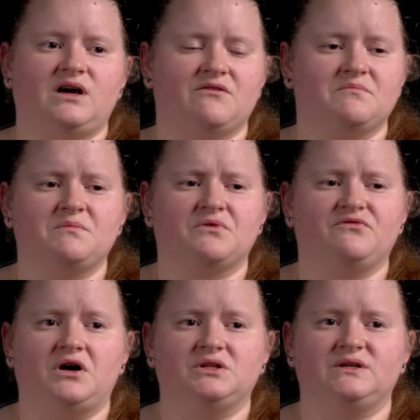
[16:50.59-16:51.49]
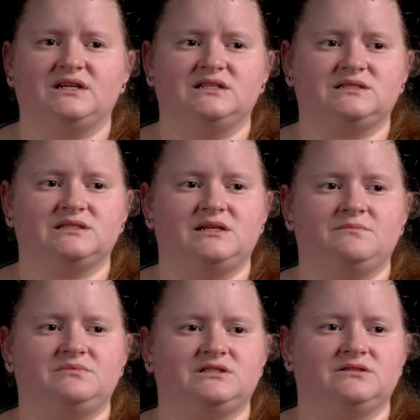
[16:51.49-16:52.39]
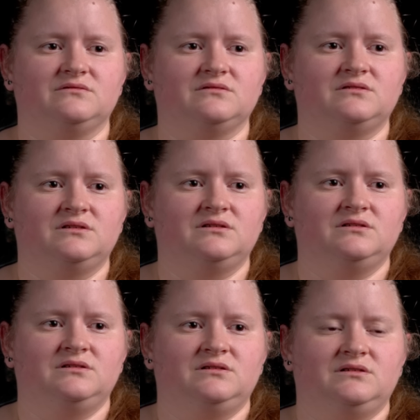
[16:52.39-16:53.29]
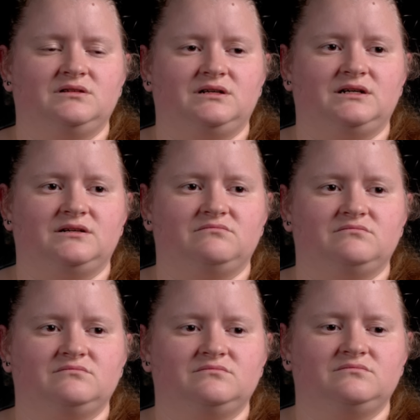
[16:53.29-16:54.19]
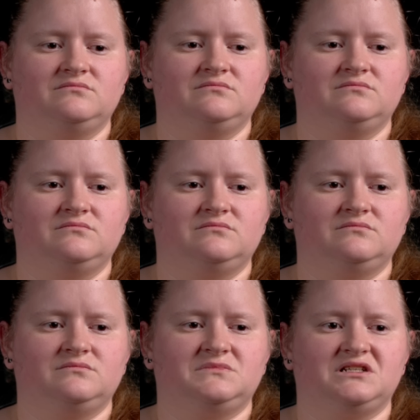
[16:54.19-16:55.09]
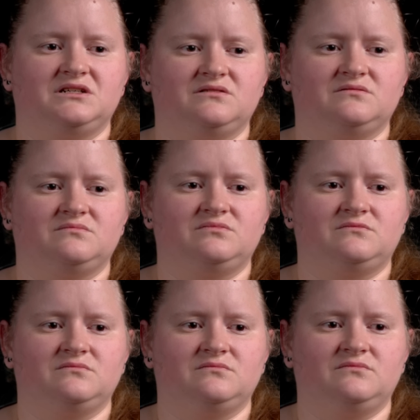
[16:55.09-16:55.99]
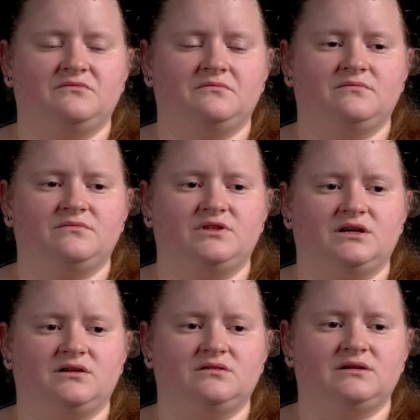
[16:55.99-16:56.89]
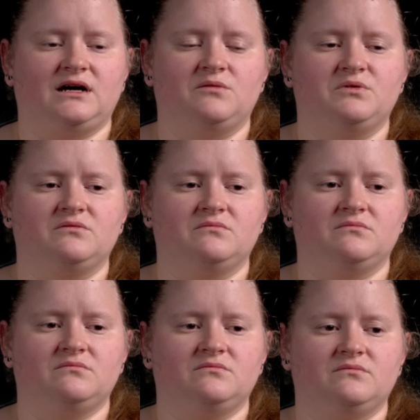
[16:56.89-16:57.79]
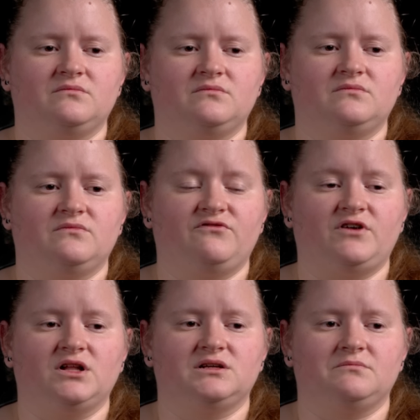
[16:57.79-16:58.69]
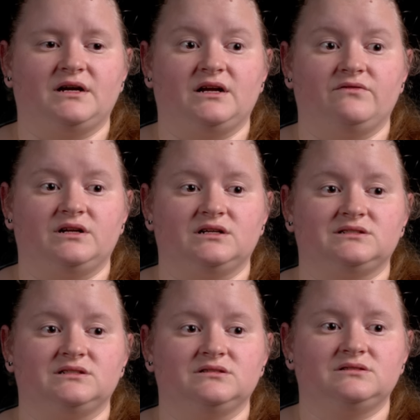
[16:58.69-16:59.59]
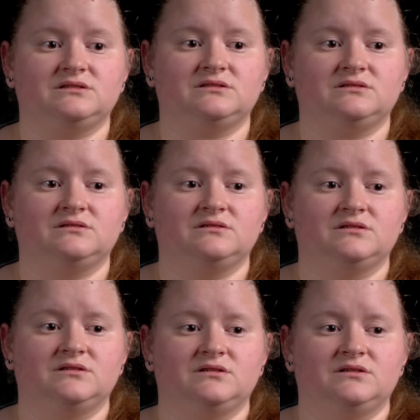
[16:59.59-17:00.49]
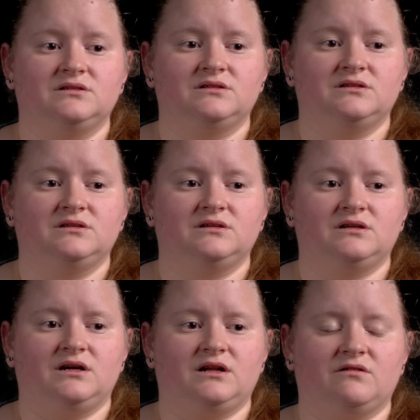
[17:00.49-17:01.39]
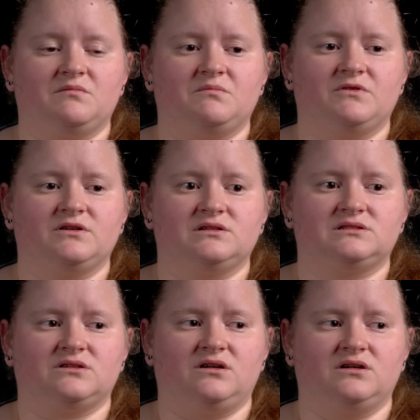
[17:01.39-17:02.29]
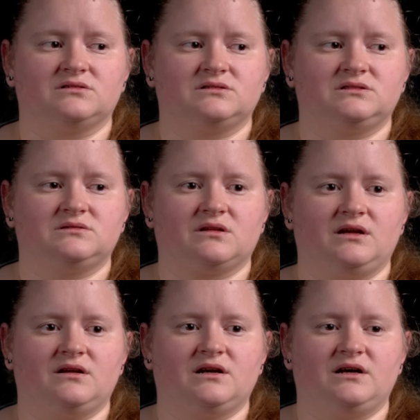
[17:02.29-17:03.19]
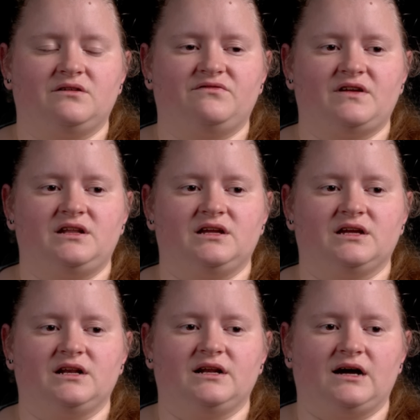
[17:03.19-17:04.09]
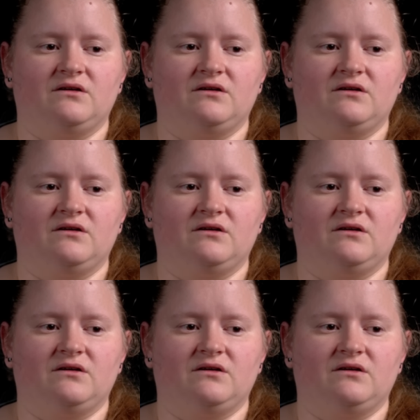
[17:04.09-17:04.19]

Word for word: I remember falling asleep to the album Fallen by Evanescence. And I remember the songs like kind of fading in and